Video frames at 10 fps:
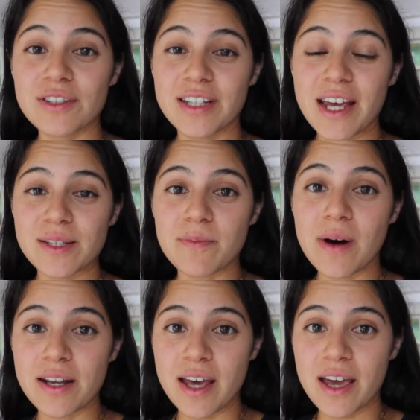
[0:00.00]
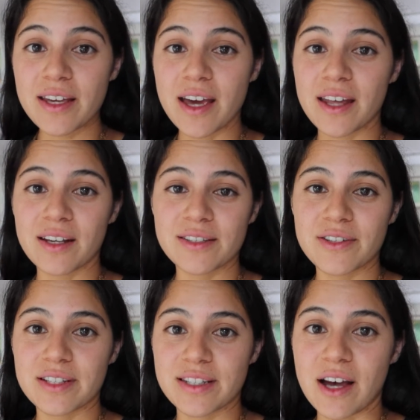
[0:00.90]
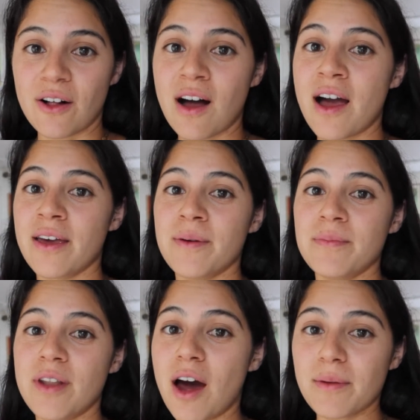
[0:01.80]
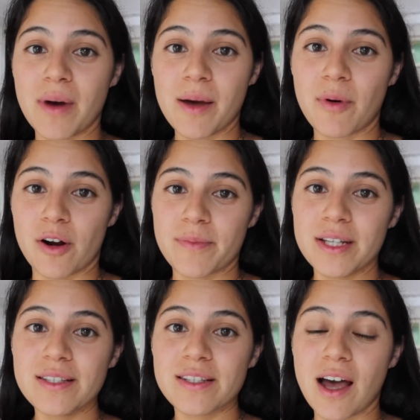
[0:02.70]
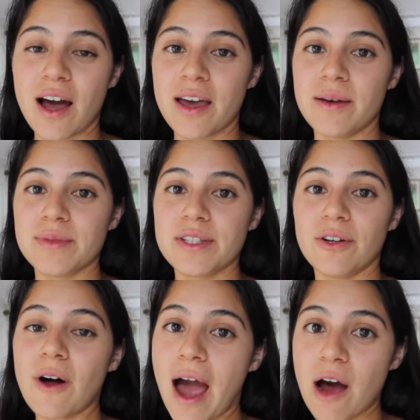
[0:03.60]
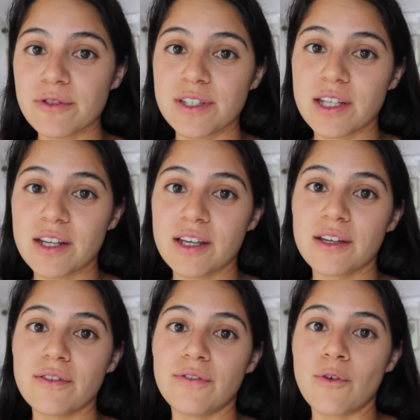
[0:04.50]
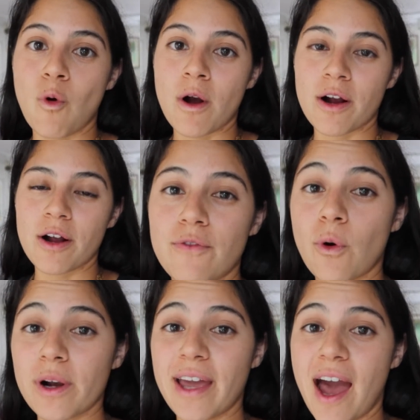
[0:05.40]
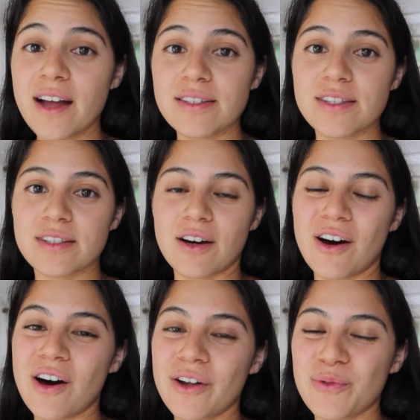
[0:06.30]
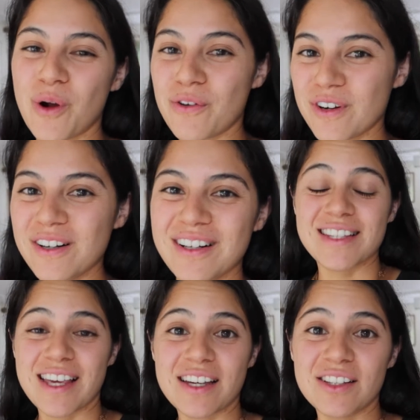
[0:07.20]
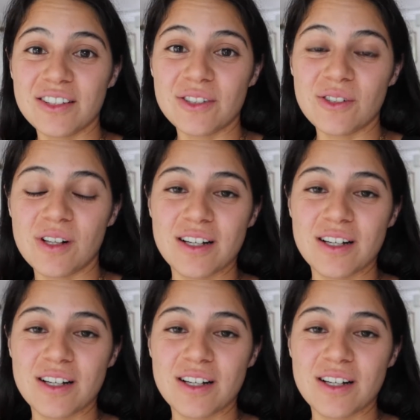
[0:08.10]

today is Monday and as you can tell I am not at my apartment. I am still house sitting for four cats on Rover. It's like a little